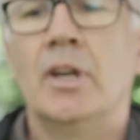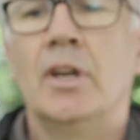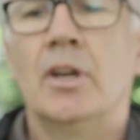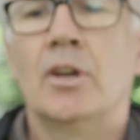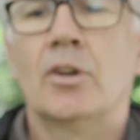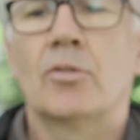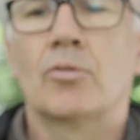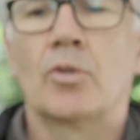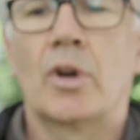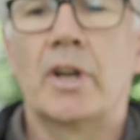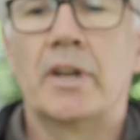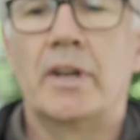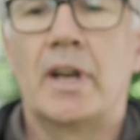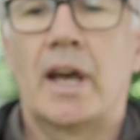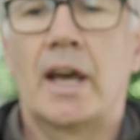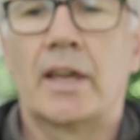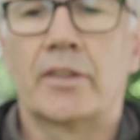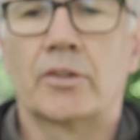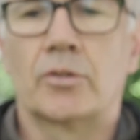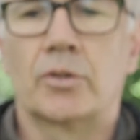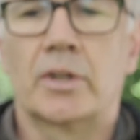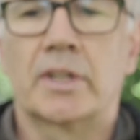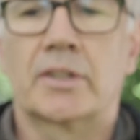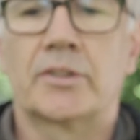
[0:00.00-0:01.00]
run
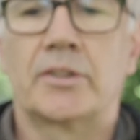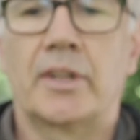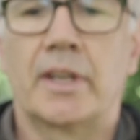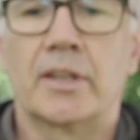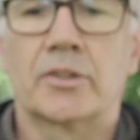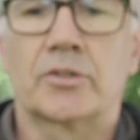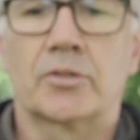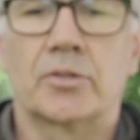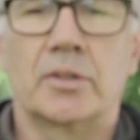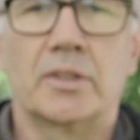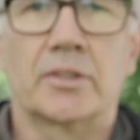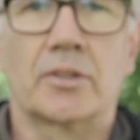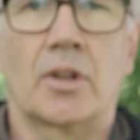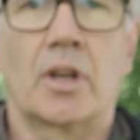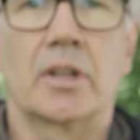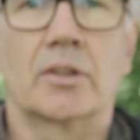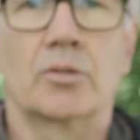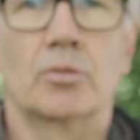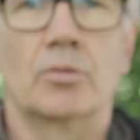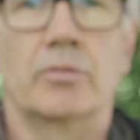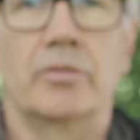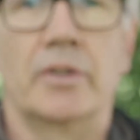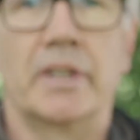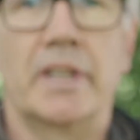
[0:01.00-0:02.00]
other accessories like
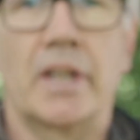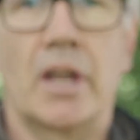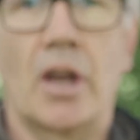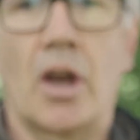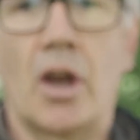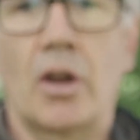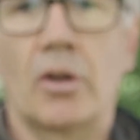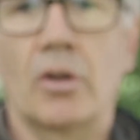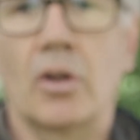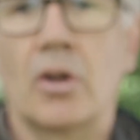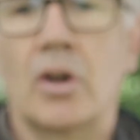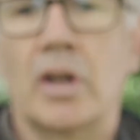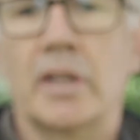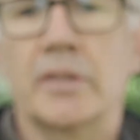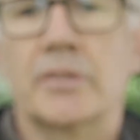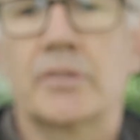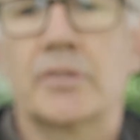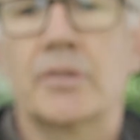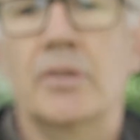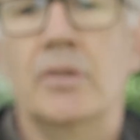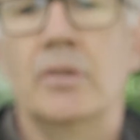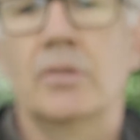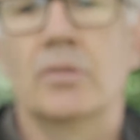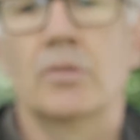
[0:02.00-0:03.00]
little video
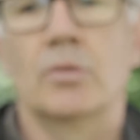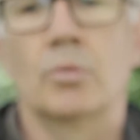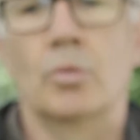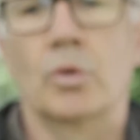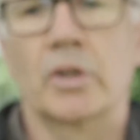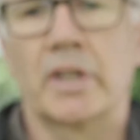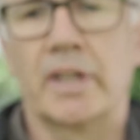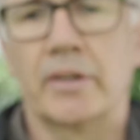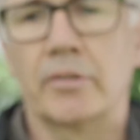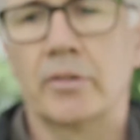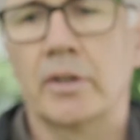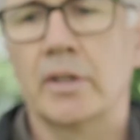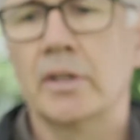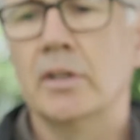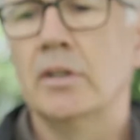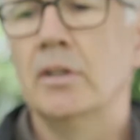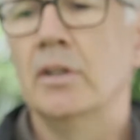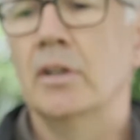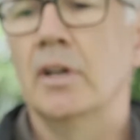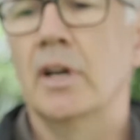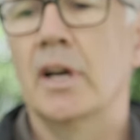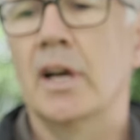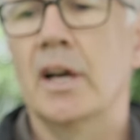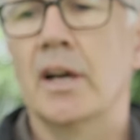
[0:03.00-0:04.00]
lights or whatever
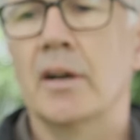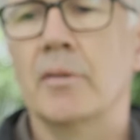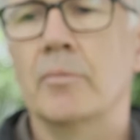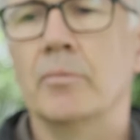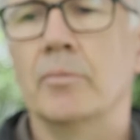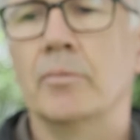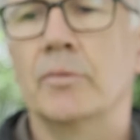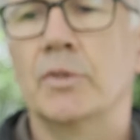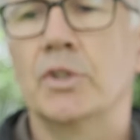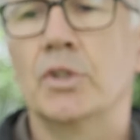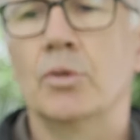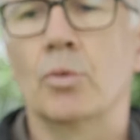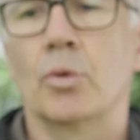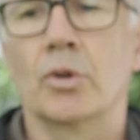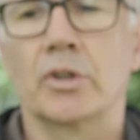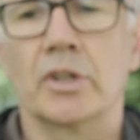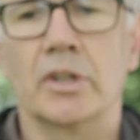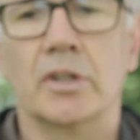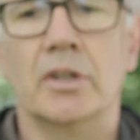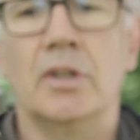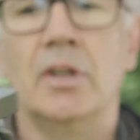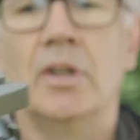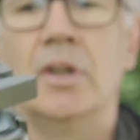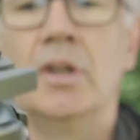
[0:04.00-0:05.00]
you want
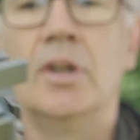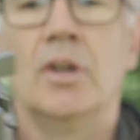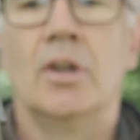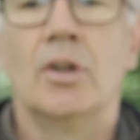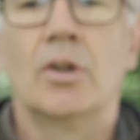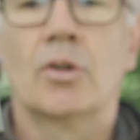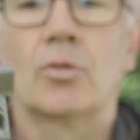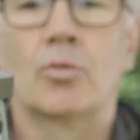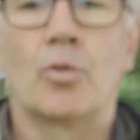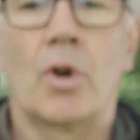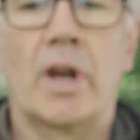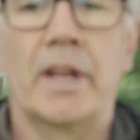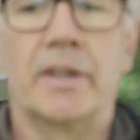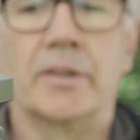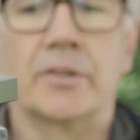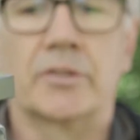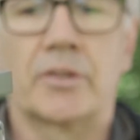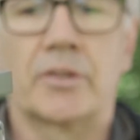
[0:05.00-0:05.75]
to run. So